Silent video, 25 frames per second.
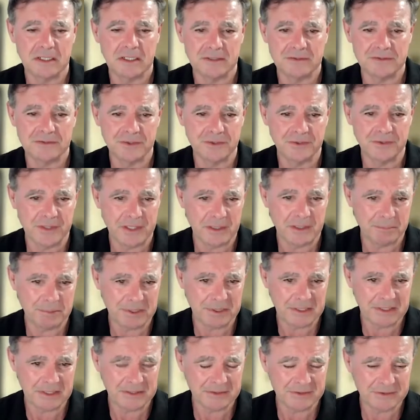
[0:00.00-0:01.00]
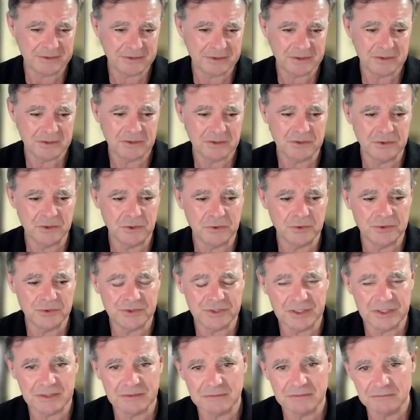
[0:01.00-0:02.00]
to their peers
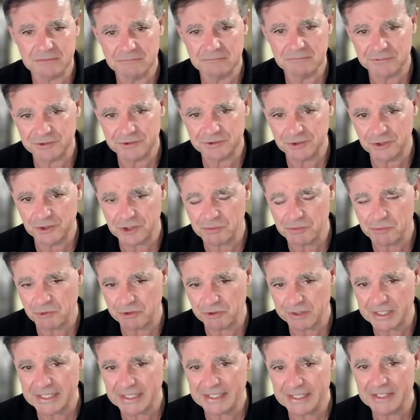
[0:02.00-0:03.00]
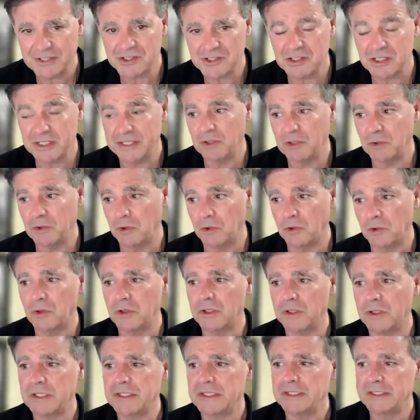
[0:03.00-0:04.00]
using research more occasionally
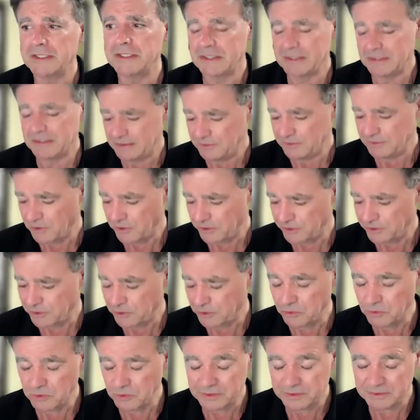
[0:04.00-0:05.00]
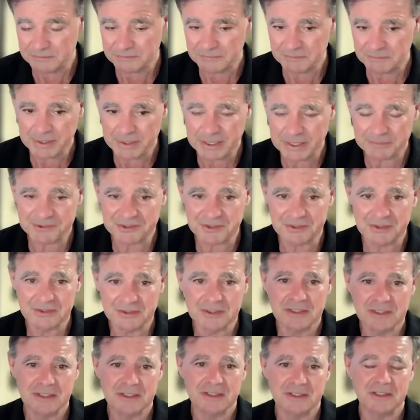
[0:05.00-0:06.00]
or not at all. And perhaps
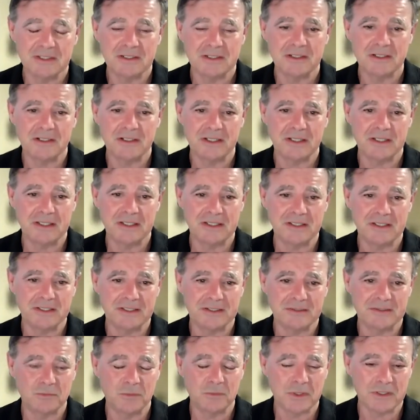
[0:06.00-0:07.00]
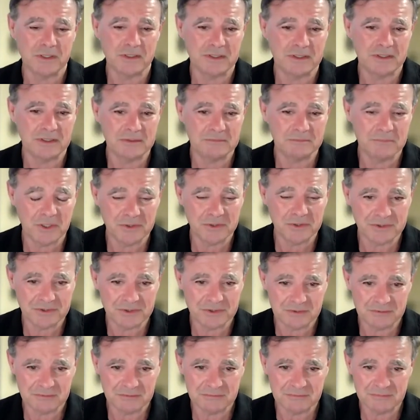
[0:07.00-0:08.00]
one of the
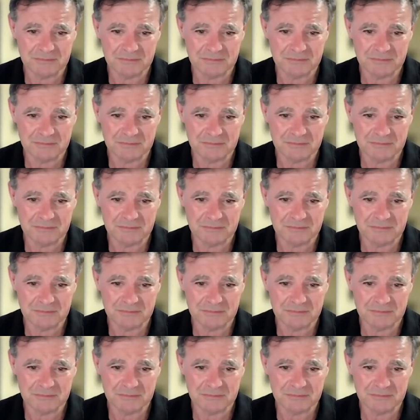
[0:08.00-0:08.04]
most